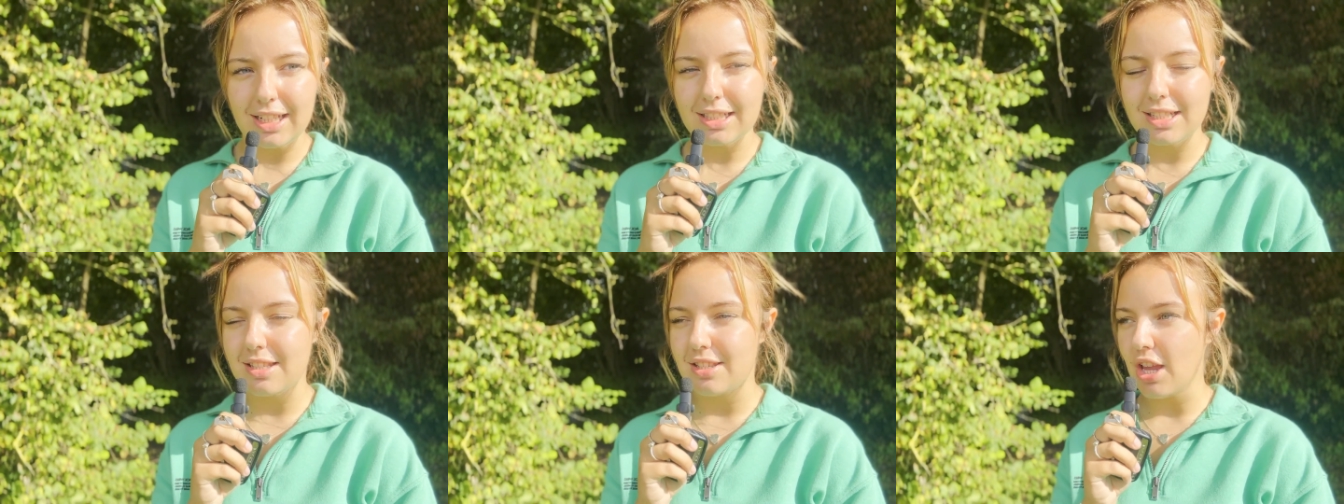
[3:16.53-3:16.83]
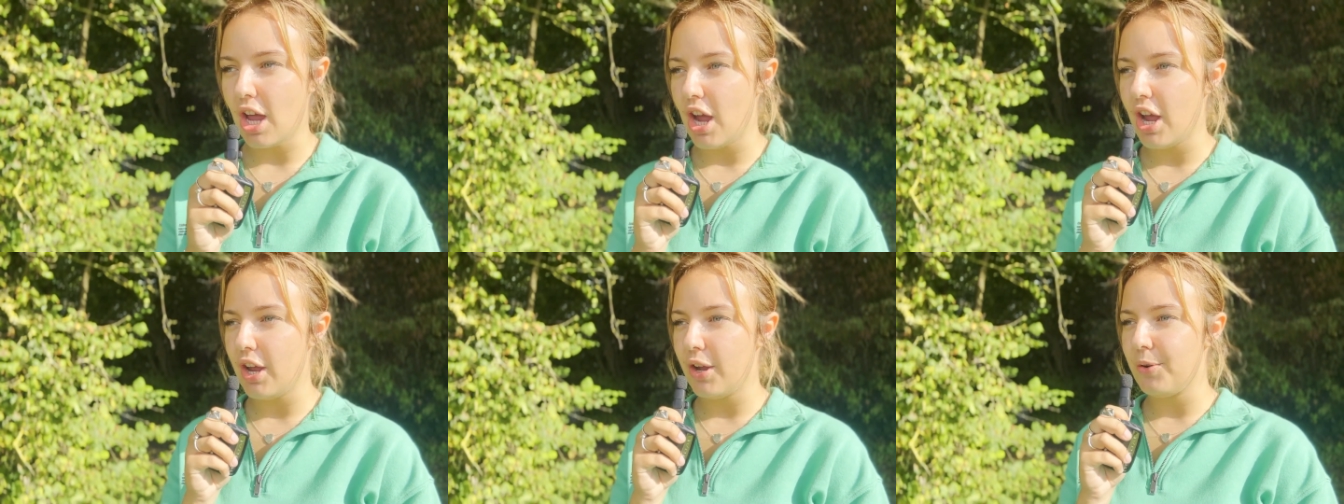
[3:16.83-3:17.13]
So
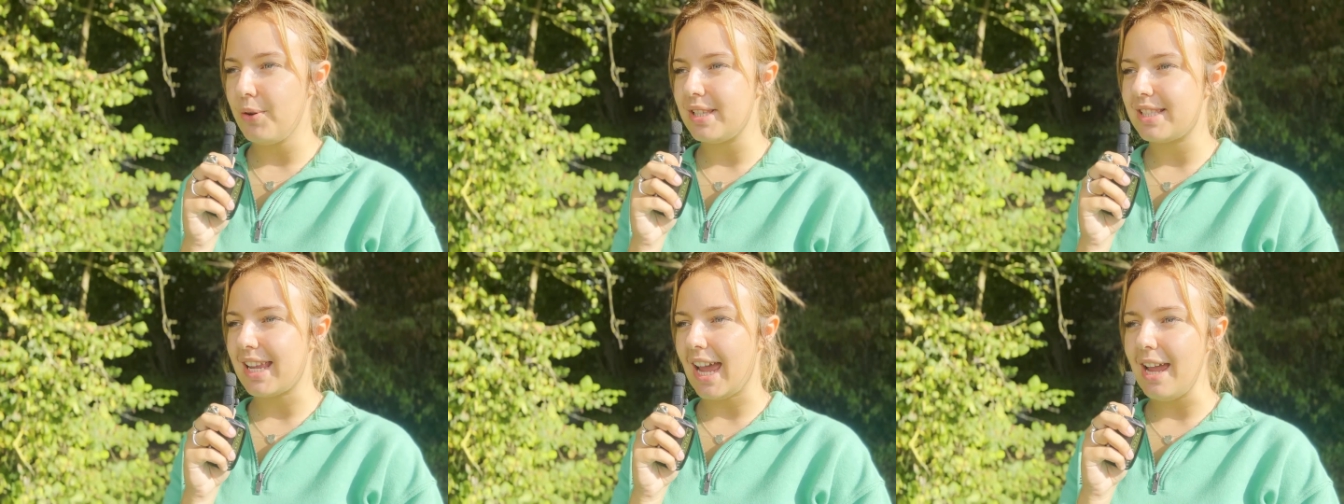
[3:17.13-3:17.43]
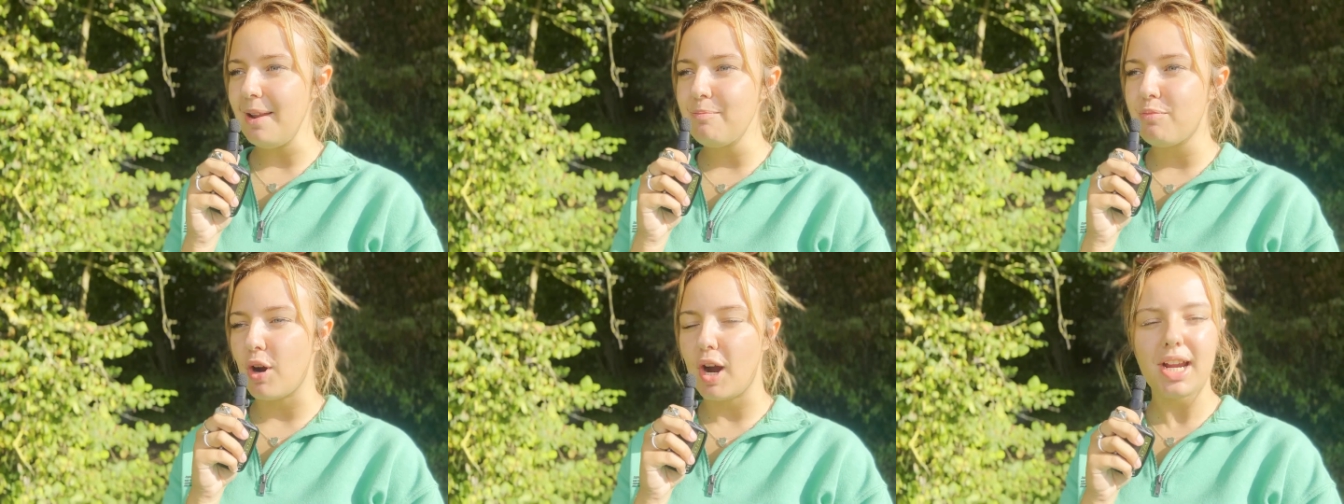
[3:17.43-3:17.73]
he's
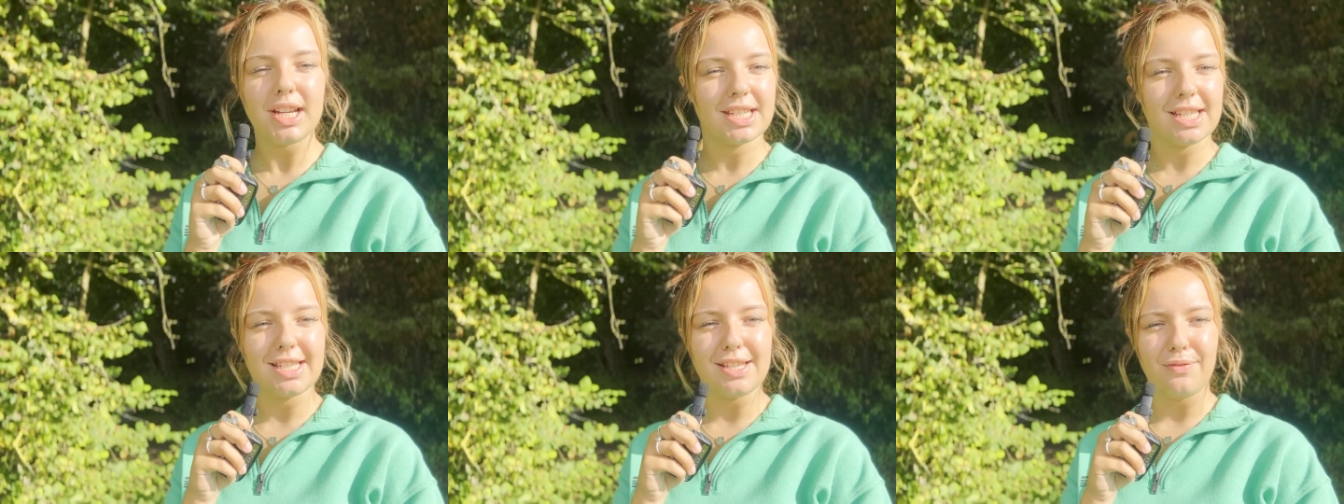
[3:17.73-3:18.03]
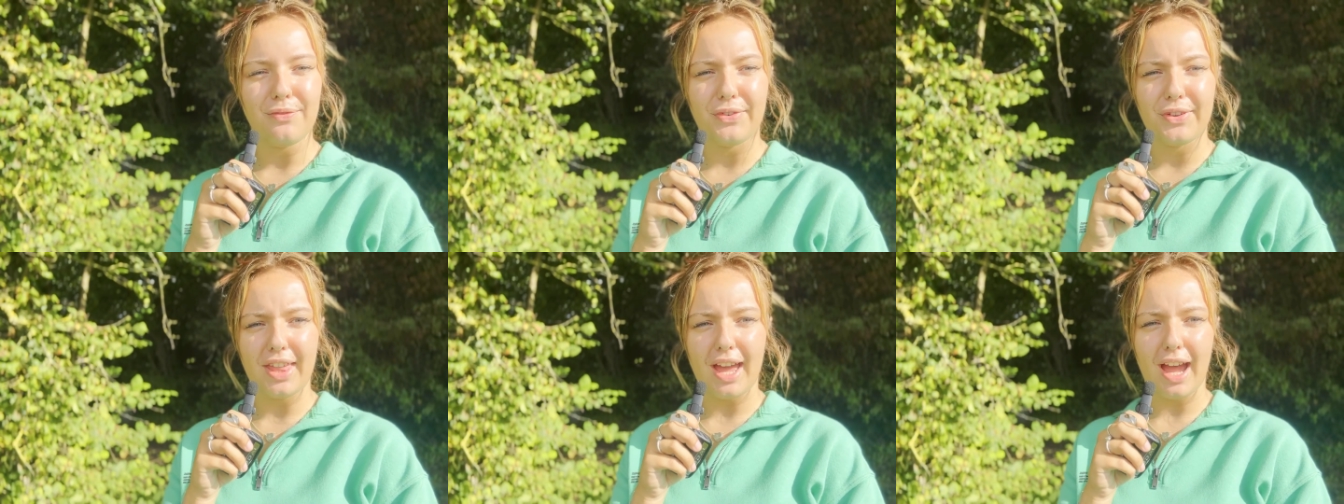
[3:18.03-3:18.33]
getting
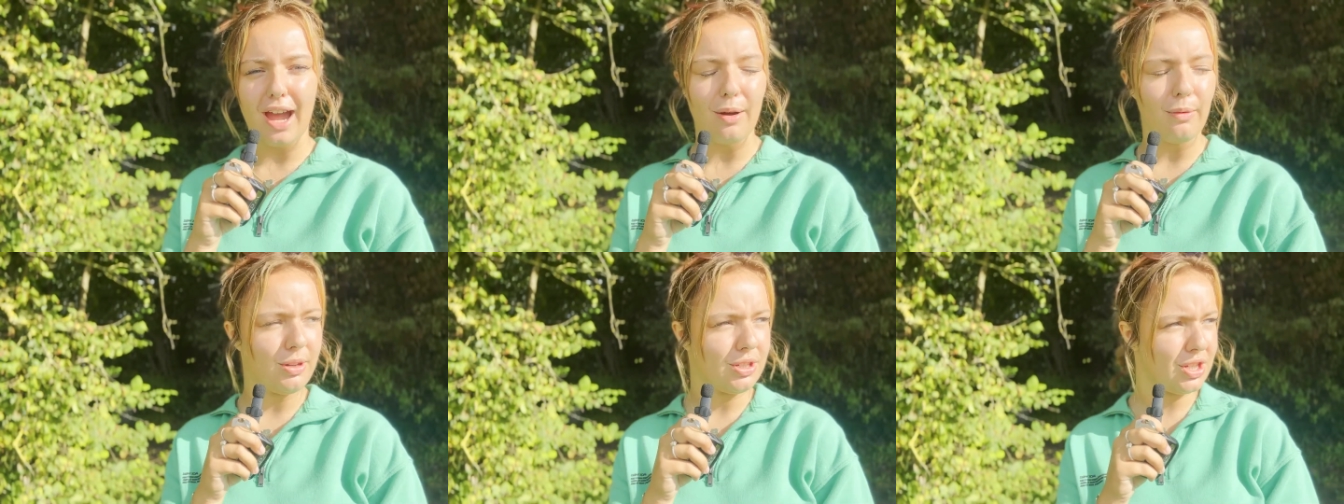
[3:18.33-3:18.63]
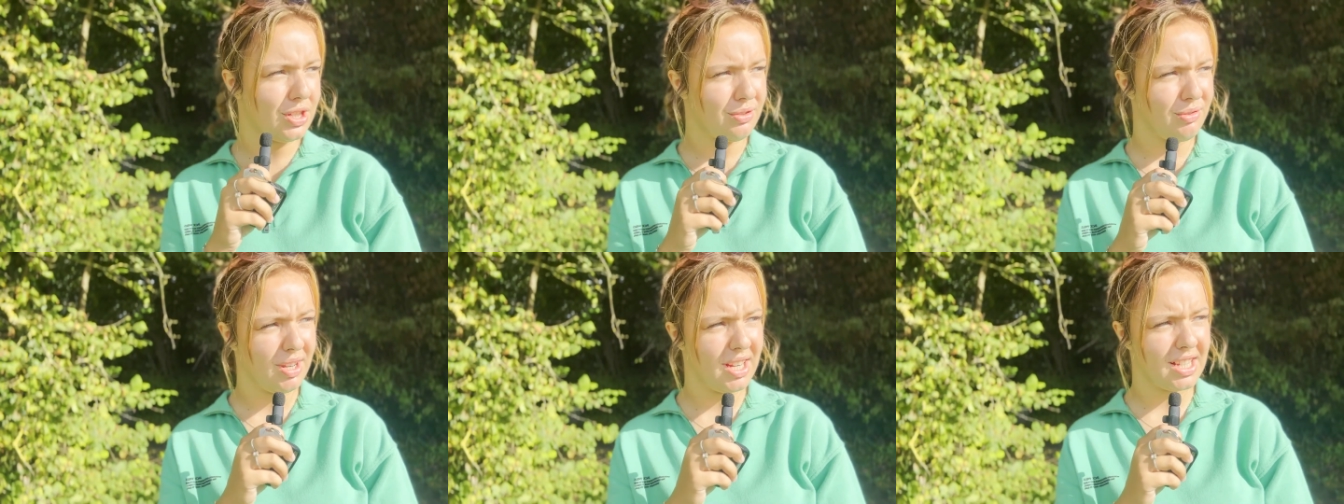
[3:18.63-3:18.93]
practicing for that, which
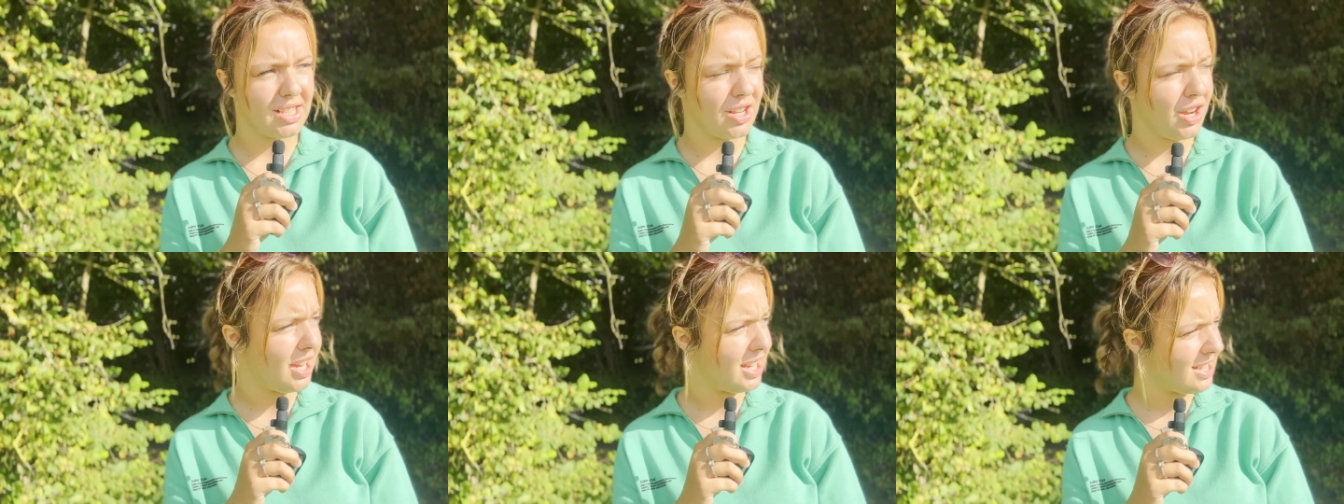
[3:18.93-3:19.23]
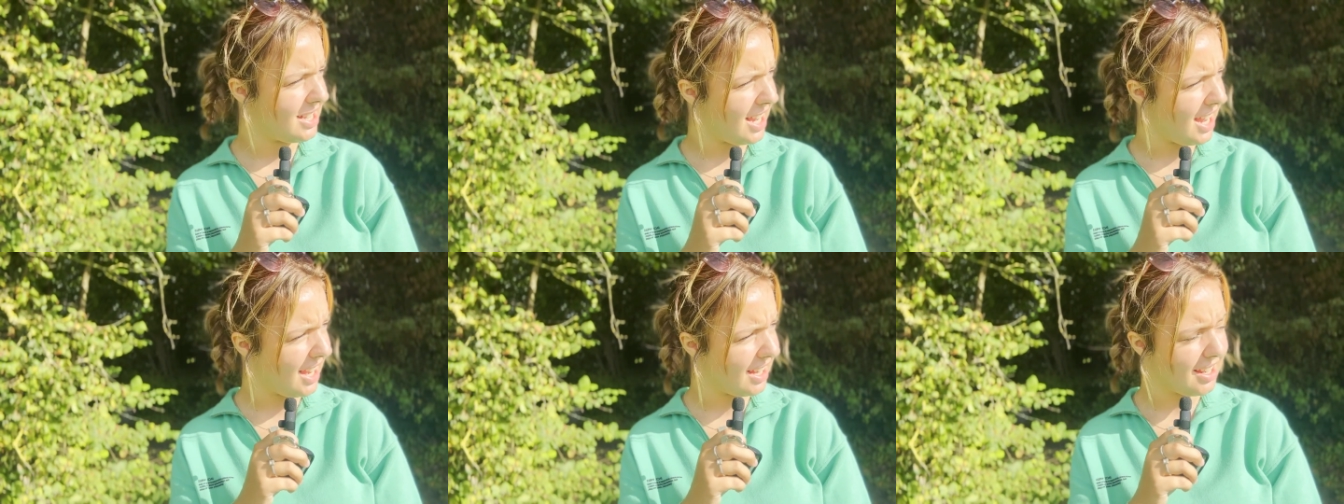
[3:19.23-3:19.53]
is really
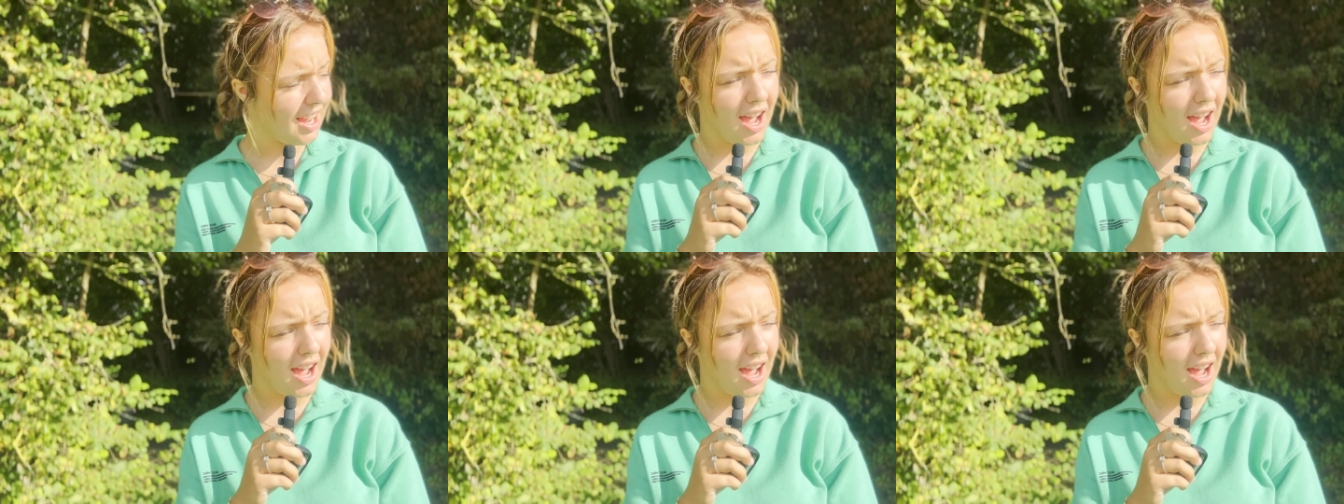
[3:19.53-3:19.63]
exciting.